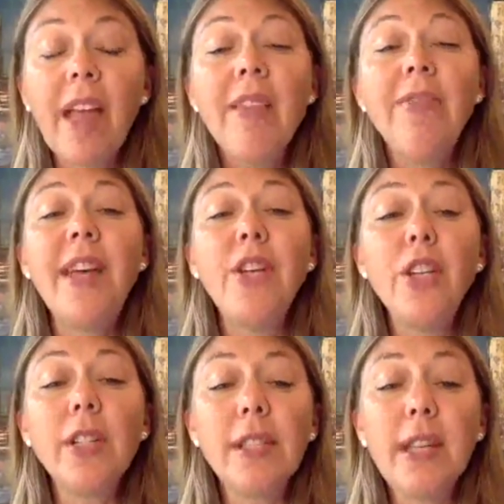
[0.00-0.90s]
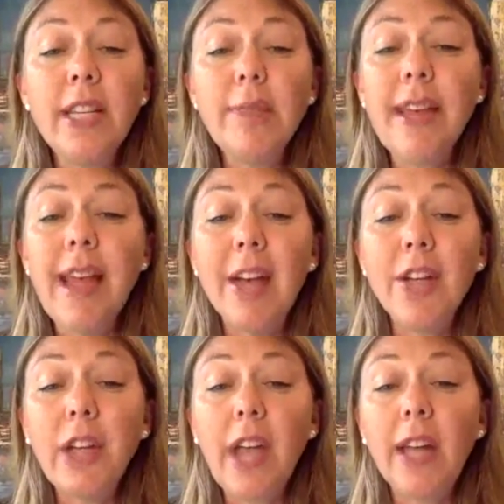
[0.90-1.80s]
They just need to be
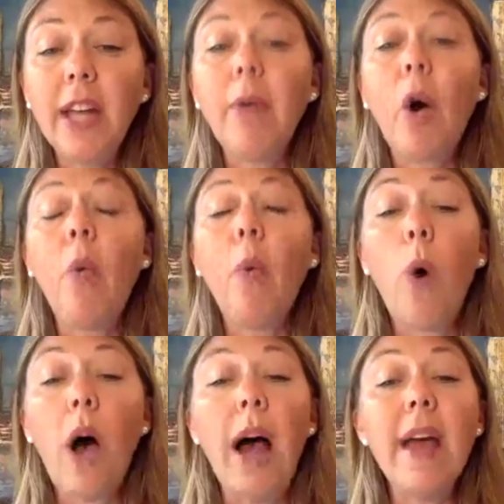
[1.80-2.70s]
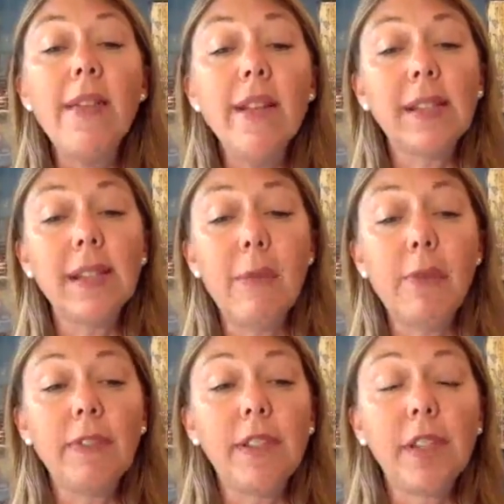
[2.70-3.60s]
educated about why this type
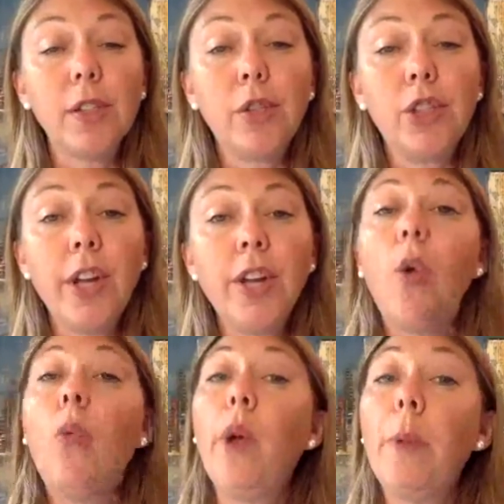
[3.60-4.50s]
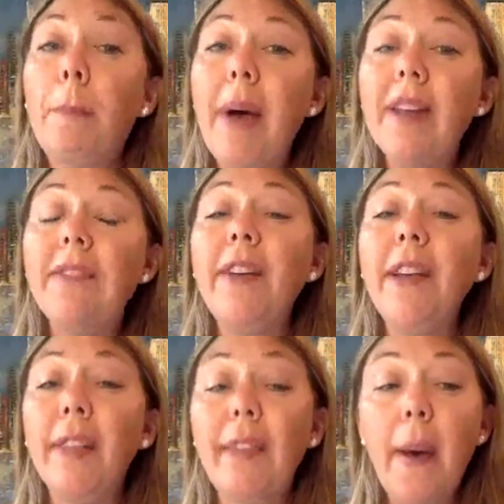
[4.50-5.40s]
of solution would
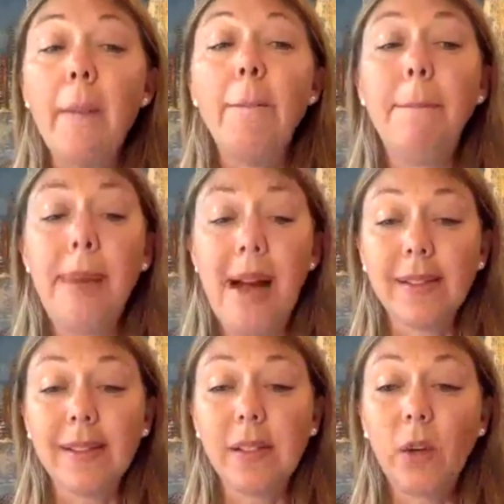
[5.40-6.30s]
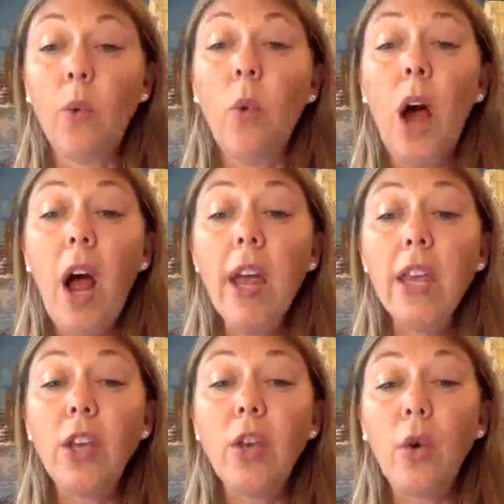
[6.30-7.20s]
benefit them best,
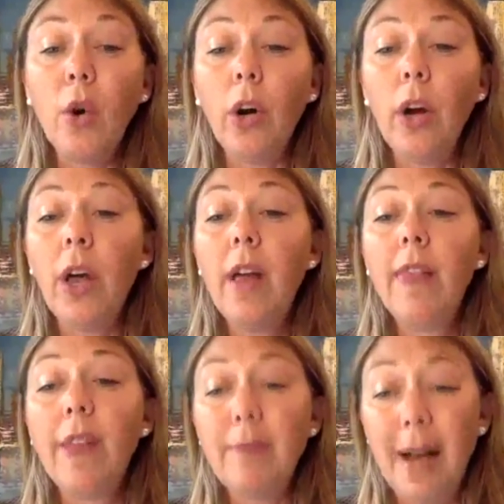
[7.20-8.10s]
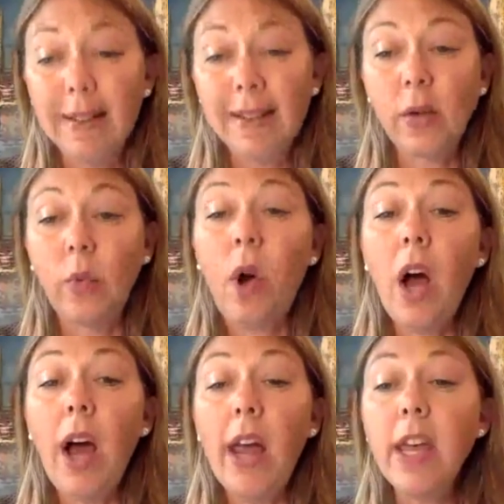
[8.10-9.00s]
why you're the best,
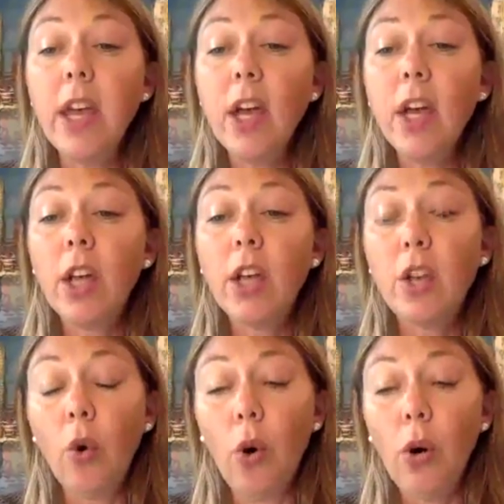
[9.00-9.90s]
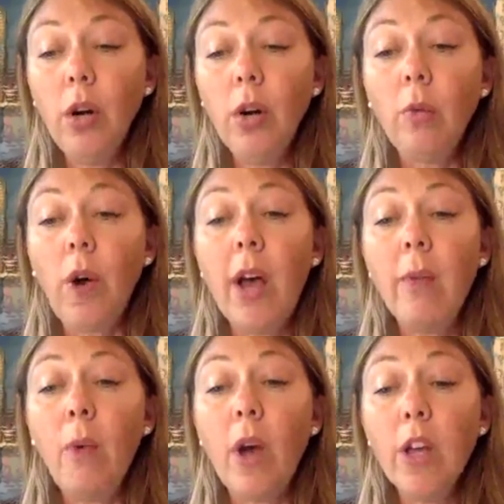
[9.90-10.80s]
why
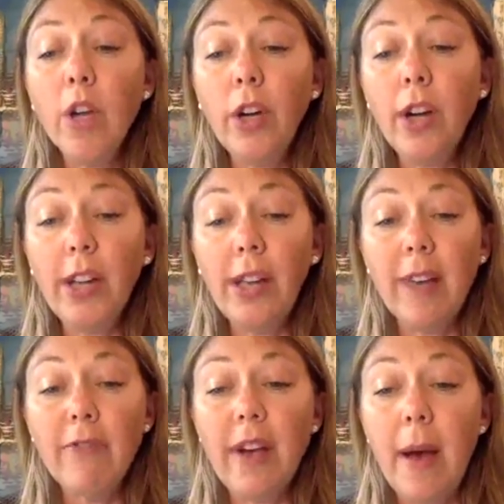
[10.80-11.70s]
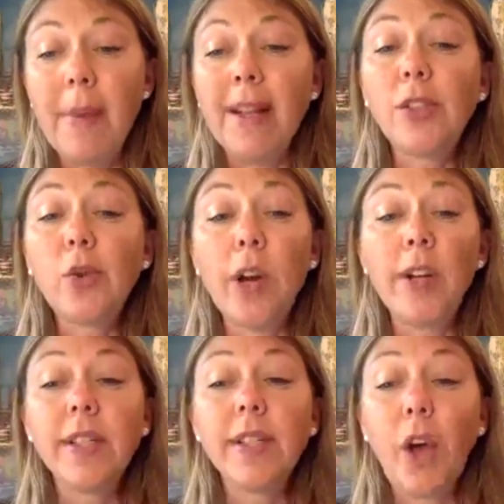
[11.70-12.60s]
what you're going to give them is
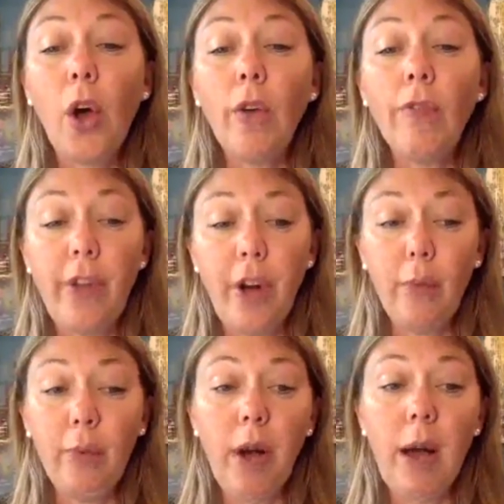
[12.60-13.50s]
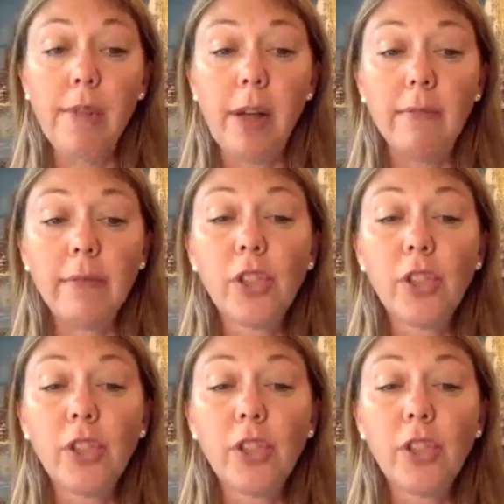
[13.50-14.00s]
going to solve their problem.